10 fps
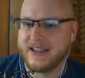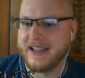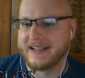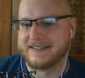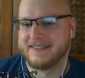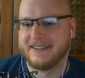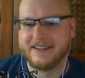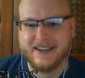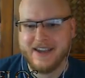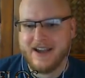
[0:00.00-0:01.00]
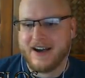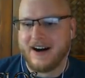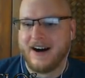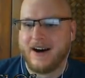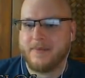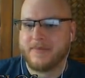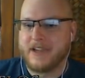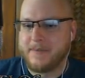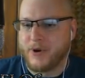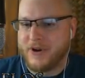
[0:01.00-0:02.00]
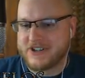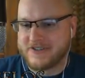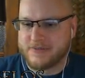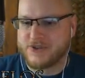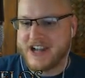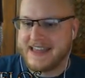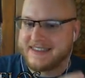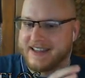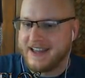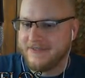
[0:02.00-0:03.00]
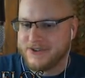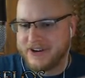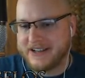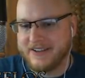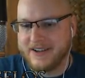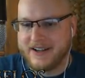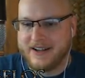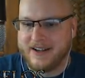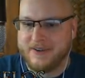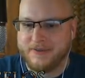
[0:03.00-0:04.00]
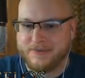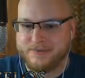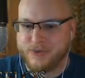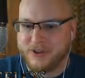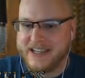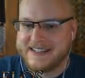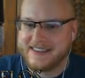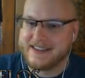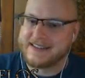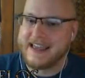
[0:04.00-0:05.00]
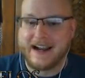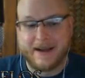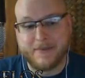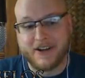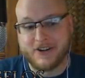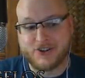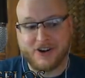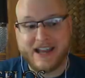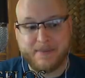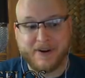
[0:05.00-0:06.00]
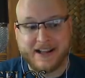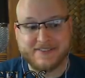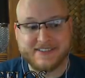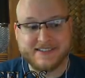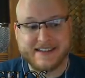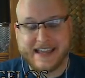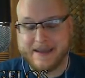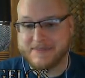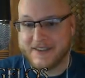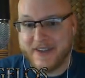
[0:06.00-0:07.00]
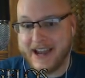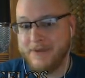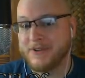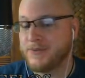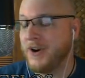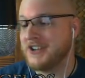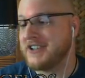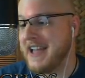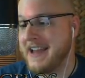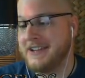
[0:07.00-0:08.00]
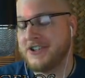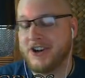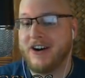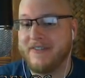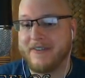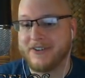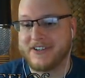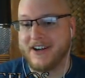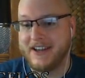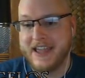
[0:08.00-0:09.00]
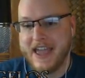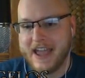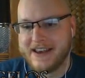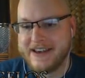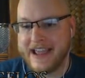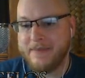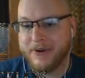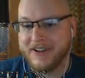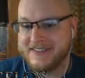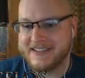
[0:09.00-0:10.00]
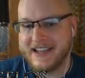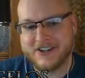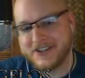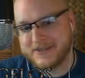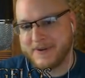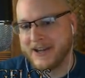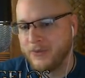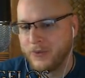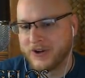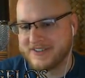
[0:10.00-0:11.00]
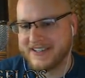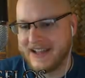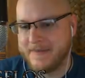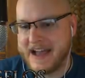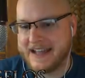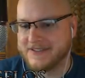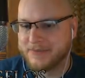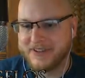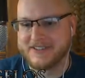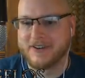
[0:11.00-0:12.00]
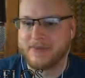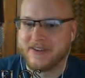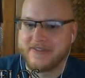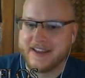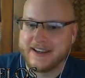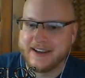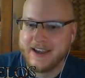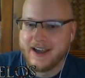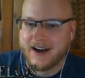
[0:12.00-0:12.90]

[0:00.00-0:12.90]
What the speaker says: Excellent. Couple questions from chat that kind of directly relate to this, and I'm going to try to pronounce these names. If anyone's watched any show I've ever done, name pronunciation is probably the worst thing I'm at, so please don't be offended.